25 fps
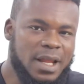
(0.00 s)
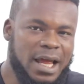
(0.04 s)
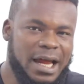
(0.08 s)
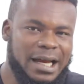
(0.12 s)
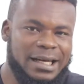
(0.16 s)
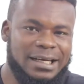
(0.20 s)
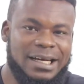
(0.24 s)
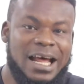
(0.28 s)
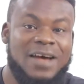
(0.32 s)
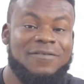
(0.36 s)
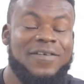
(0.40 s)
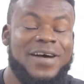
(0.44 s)

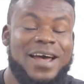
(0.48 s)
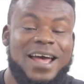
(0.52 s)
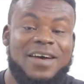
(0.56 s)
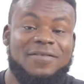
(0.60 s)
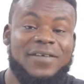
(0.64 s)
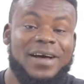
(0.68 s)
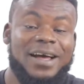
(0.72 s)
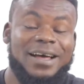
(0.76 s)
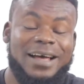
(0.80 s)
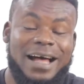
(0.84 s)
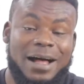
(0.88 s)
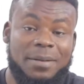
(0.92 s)
Never
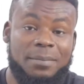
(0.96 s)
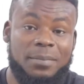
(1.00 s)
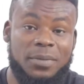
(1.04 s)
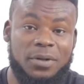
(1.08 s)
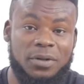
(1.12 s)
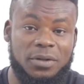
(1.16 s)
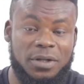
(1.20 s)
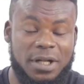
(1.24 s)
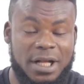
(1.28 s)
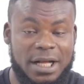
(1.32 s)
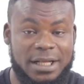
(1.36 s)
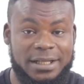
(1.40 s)
ever
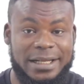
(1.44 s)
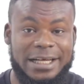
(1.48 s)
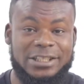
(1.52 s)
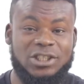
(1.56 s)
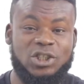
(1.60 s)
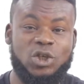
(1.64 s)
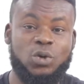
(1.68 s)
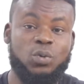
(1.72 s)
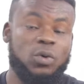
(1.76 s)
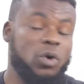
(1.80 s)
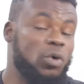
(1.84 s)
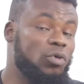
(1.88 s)
gamble
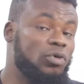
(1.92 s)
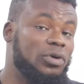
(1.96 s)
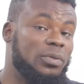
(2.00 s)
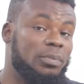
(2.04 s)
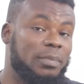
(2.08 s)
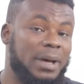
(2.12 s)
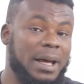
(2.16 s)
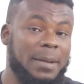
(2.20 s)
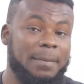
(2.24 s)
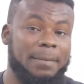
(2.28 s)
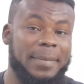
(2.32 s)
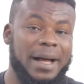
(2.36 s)
that you will
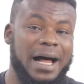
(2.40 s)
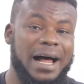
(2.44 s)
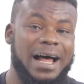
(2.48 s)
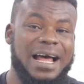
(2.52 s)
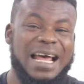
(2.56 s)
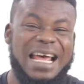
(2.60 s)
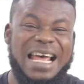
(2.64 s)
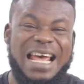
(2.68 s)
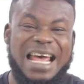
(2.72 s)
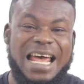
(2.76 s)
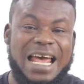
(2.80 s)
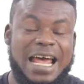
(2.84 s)
remember
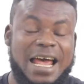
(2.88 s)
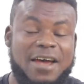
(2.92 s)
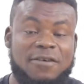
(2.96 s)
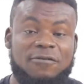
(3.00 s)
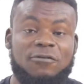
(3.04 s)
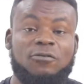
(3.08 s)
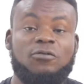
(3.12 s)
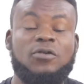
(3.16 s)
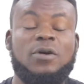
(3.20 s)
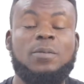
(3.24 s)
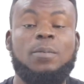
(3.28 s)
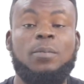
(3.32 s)

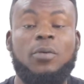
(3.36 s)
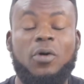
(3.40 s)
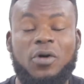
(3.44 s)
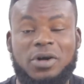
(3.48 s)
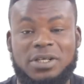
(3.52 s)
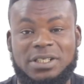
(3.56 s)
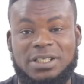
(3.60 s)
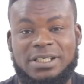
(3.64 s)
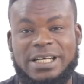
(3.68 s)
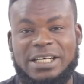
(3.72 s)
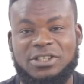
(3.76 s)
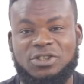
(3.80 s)
every
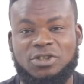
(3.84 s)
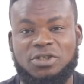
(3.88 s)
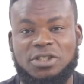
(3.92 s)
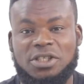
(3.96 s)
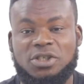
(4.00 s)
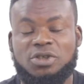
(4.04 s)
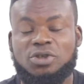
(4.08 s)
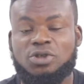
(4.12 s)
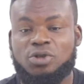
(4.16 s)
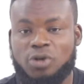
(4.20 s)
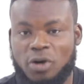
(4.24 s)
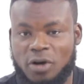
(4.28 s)
point that you
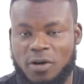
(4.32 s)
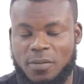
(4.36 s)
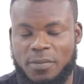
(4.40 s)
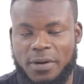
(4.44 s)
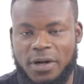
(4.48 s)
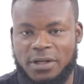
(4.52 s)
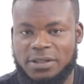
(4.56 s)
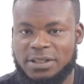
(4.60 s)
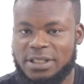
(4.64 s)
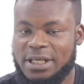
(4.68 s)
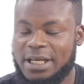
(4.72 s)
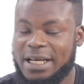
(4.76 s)
need to talk
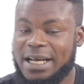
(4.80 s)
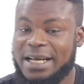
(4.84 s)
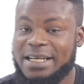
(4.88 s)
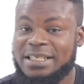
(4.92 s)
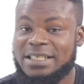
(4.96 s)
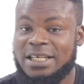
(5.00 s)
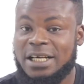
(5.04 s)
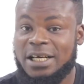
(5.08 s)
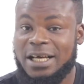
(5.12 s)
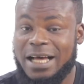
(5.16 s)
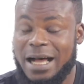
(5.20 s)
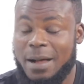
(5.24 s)
about. It
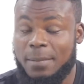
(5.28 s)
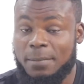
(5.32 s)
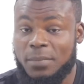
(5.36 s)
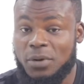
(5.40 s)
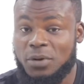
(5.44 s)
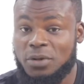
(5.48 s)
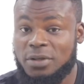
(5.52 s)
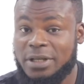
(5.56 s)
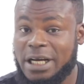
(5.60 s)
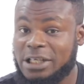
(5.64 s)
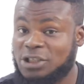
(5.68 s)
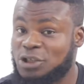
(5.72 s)
is a
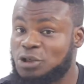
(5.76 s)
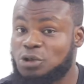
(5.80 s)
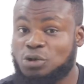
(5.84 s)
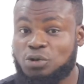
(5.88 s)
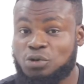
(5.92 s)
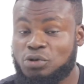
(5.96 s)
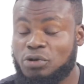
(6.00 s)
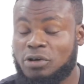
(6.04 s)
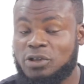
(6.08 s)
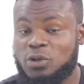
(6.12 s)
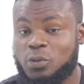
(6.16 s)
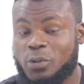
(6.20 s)
gamble that you
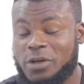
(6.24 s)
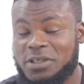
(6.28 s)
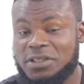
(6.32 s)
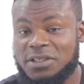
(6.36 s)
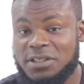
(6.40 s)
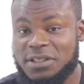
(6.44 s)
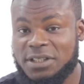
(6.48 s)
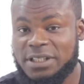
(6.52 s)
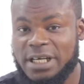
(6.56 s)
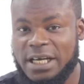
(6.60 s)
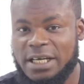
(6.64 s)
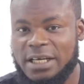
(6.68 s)
do not
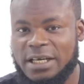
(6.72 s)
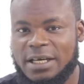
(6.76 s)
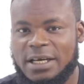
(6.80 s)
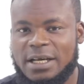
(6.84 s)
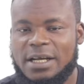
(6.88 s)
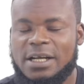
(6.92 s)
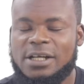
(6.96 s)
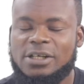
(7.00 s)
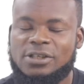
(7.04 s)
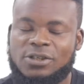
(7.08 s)
want to take.